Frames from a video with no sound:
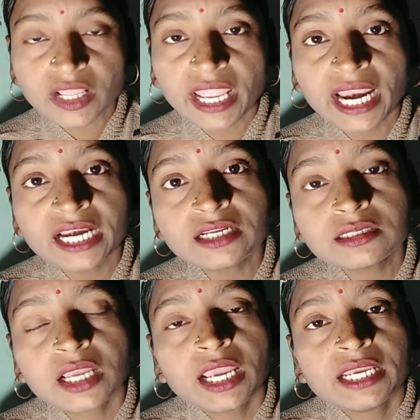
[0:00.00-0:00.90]

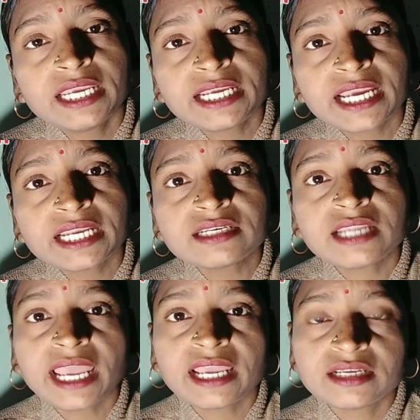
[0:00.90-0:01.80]
And he can
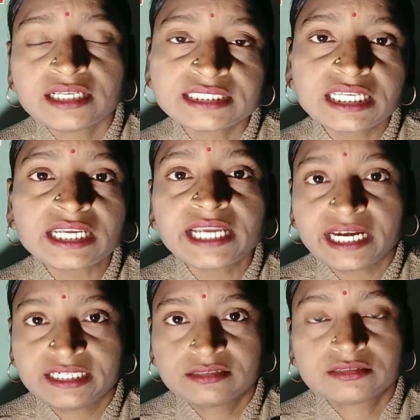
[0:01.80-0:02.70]
easily
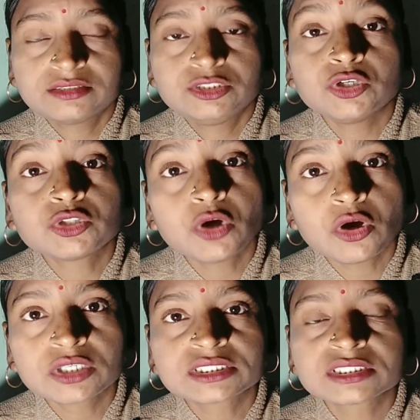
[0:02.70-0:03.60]
get your
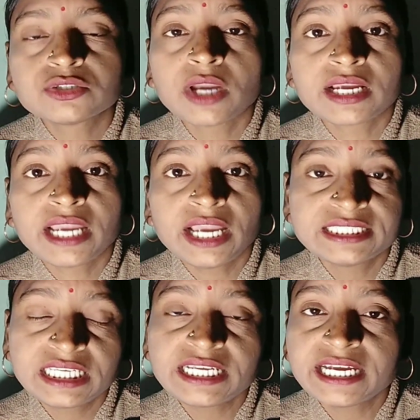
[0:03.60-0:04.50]
thoughts,
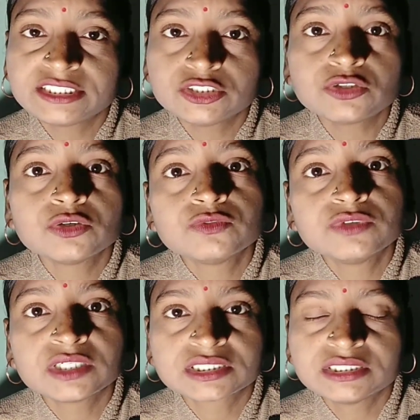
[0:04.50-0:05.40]
easily get your
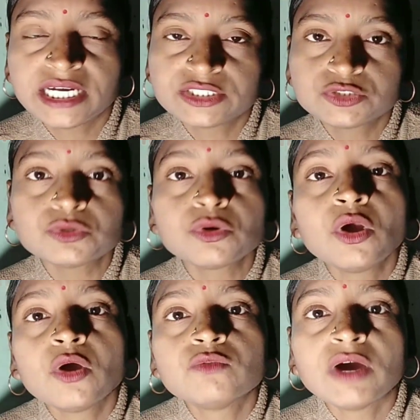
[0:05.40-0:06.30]
words that you
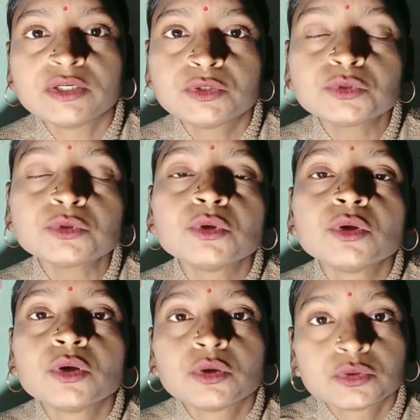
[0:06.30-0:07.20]
want to
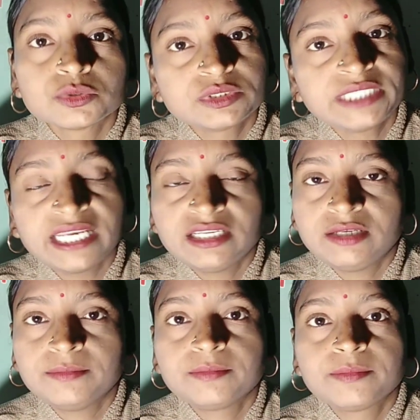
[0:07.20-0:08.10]
tell
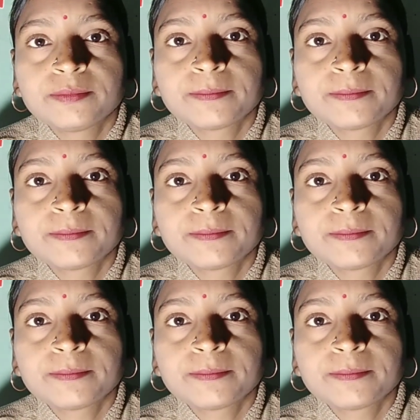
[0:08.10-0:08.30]
him.